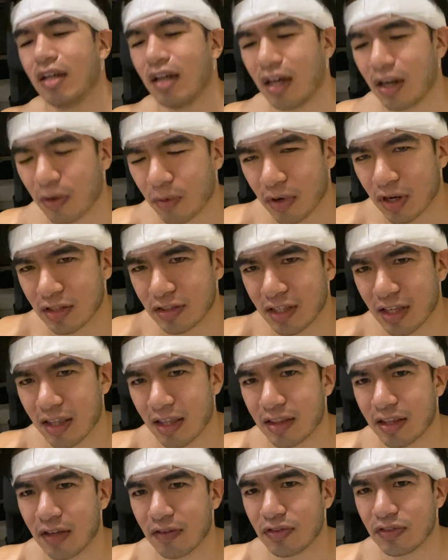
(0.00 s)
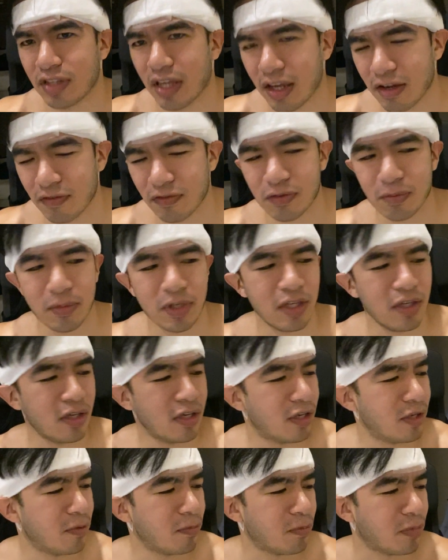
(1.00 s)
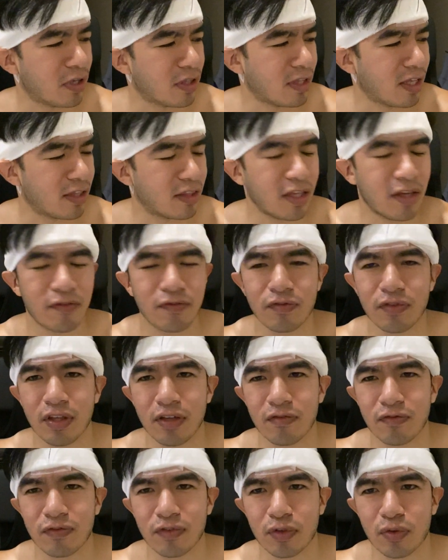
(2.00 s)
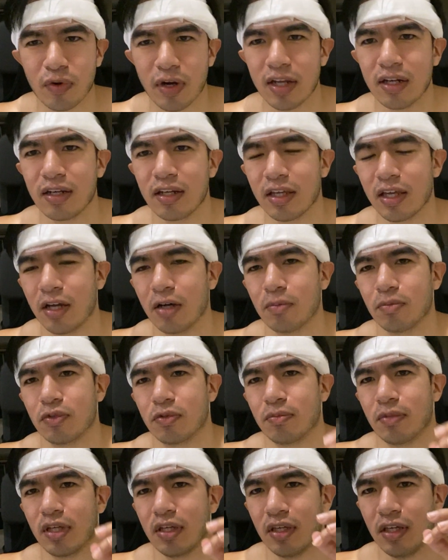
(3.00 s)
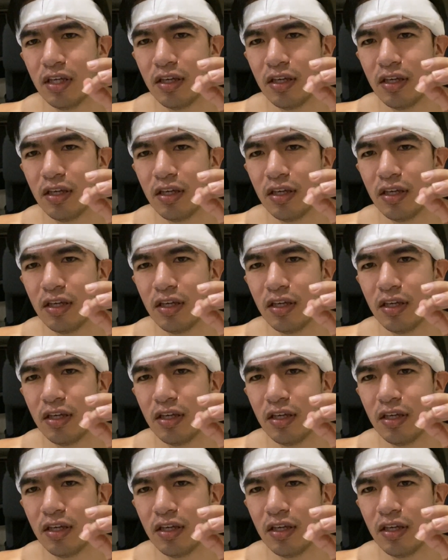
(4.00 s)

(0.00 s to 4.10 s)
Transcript: I don't want to say that they've saved me, but that they've greatly helped me,